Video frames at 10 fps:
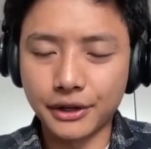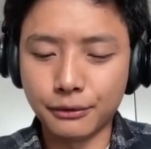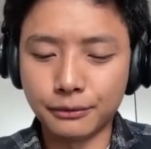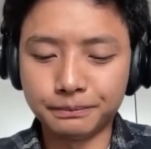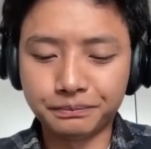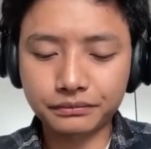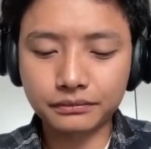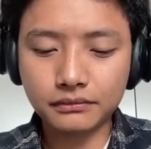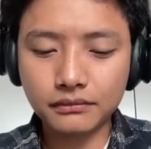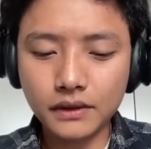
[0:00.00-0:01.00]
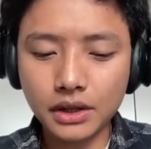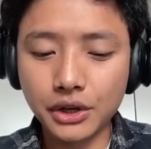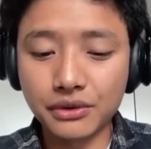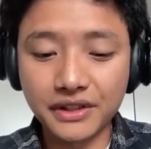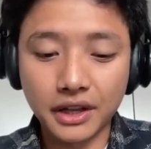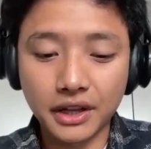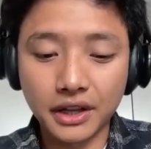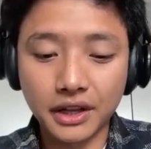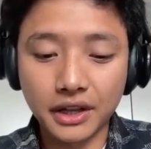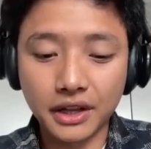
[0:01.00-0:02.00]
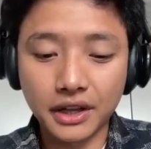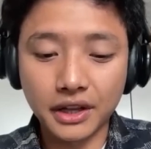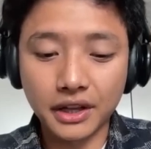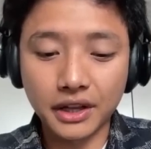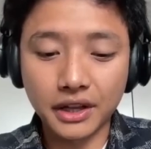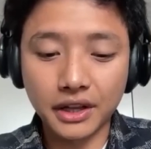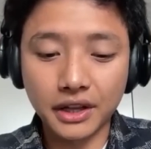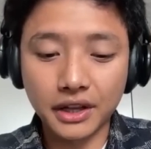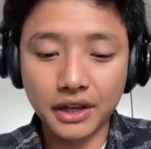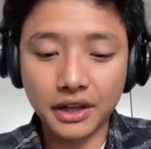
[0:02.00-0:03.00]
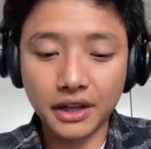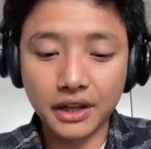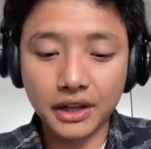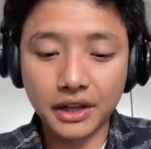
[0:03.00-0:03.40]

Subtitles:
you study the diseases and